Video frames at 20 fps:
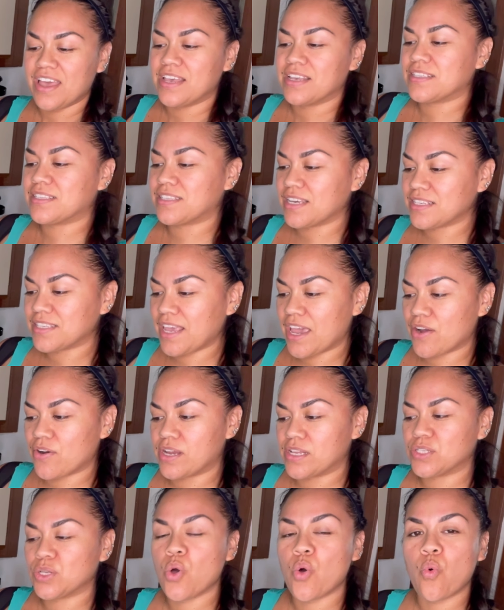Six
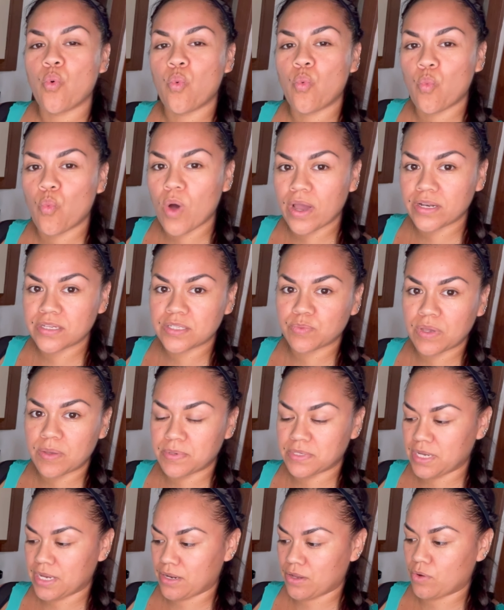carrots, one sweet
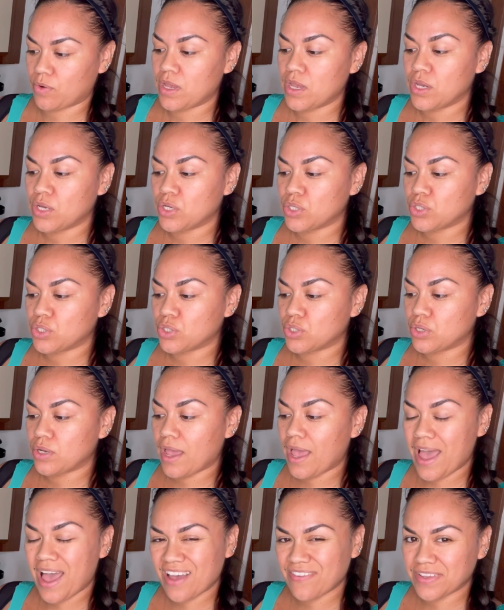potato,
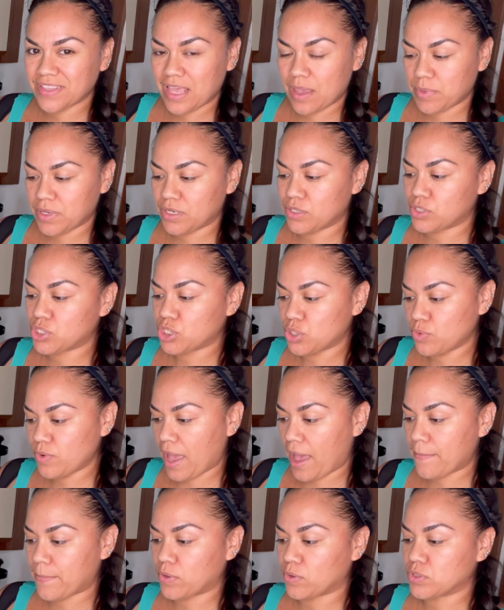half a lemon, two
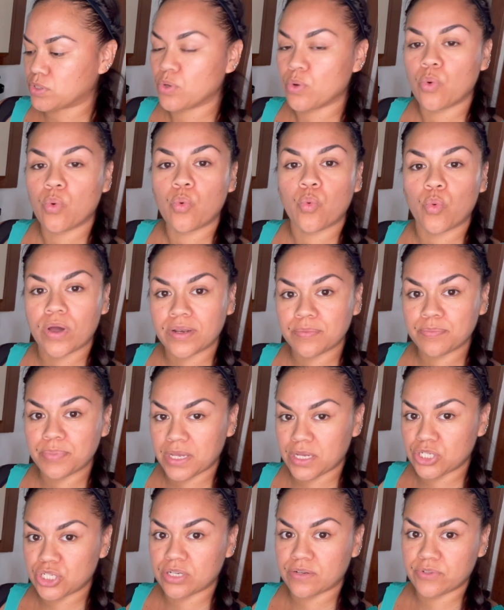apples, one
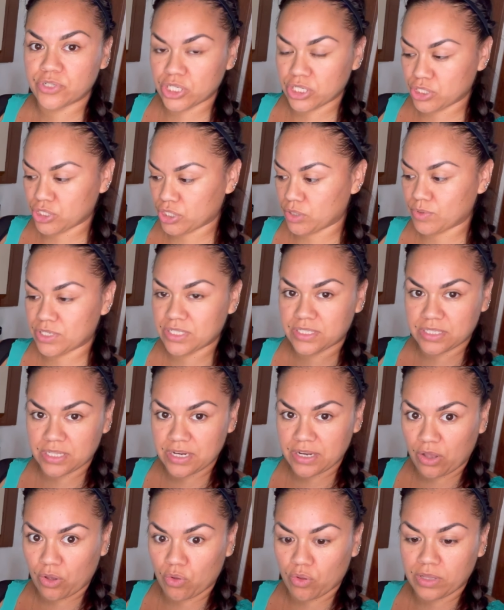pinch of ginger, which is the
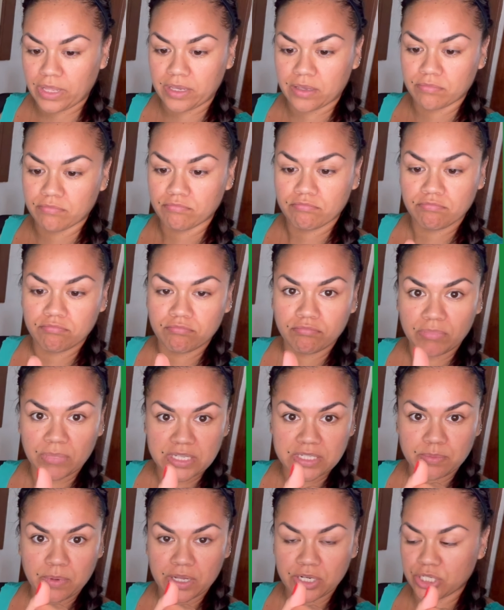knuckle, like
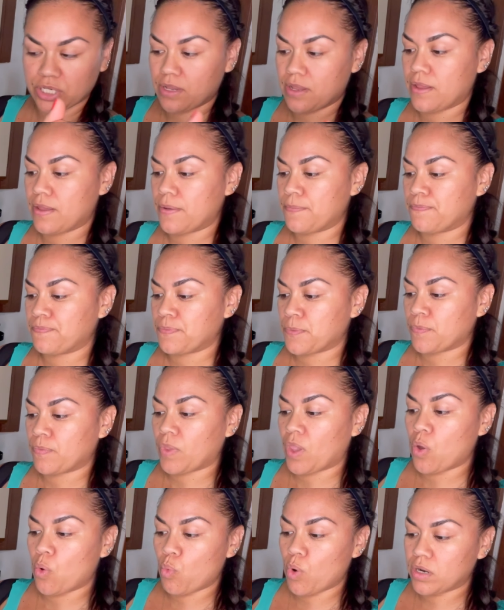this much,
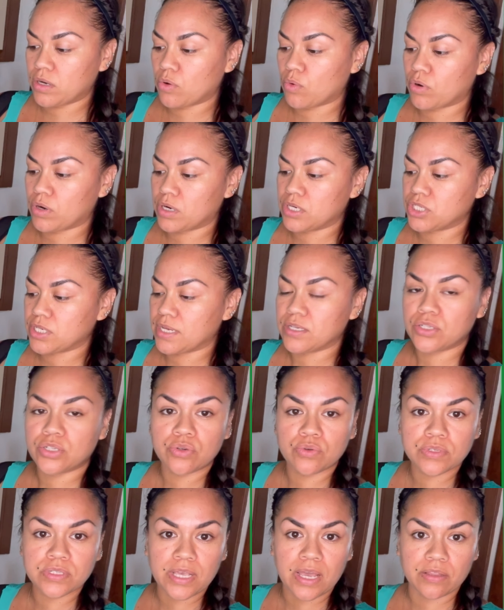one orange, and
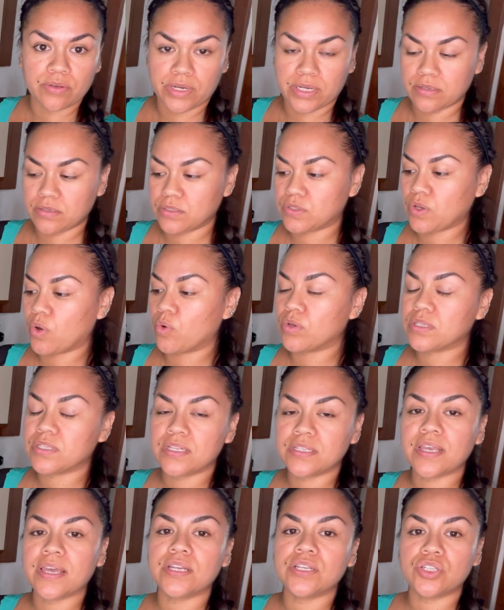two celery. So
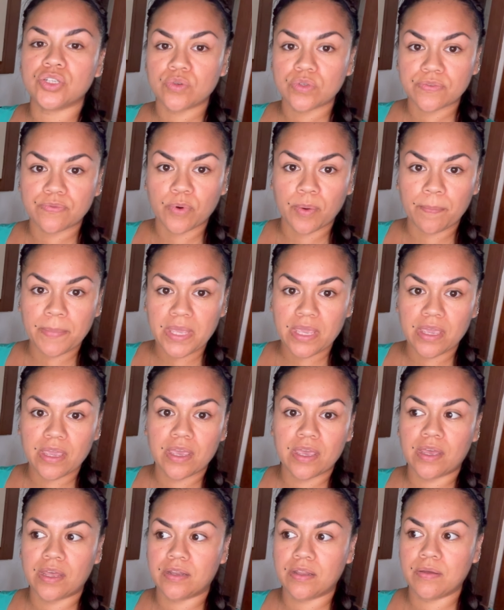since I juice for me
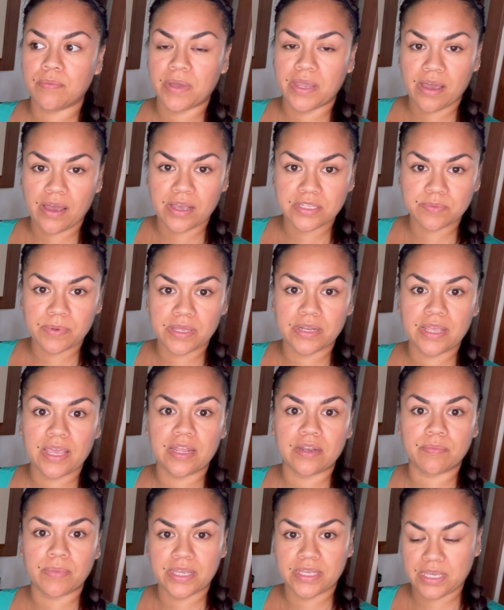and my husband
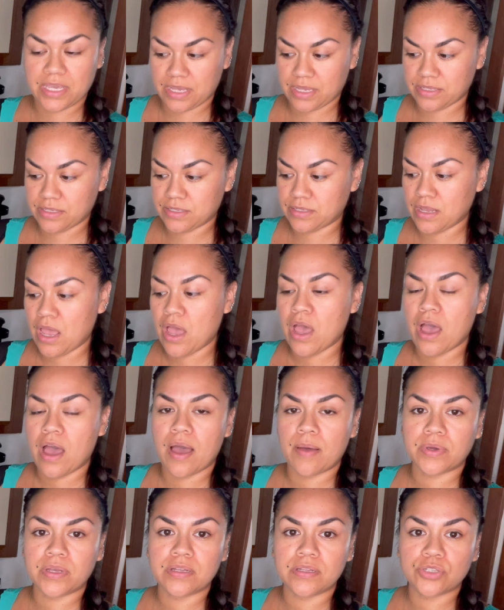and my kids,
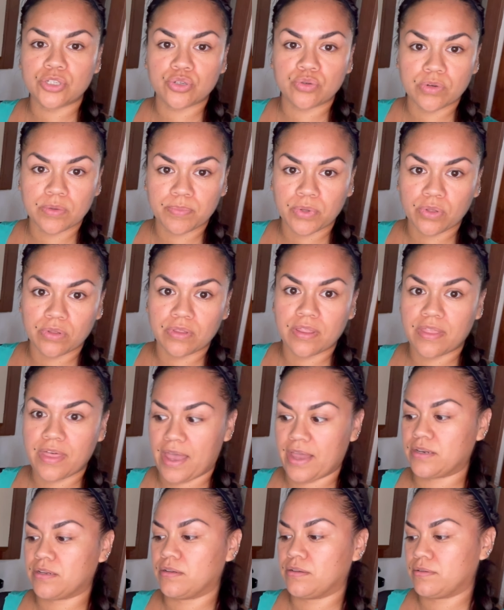I'm gonna triple
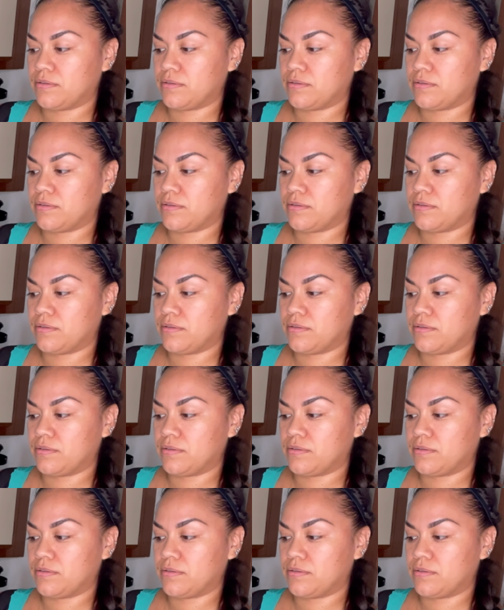that